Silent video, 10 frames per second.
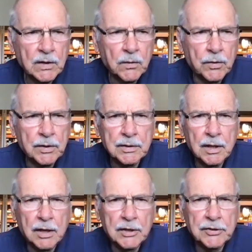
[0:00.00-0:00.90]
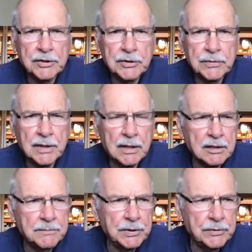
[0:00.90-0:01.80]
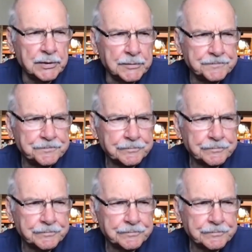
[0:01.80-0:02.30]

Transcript: Or are you going to do it on a computer?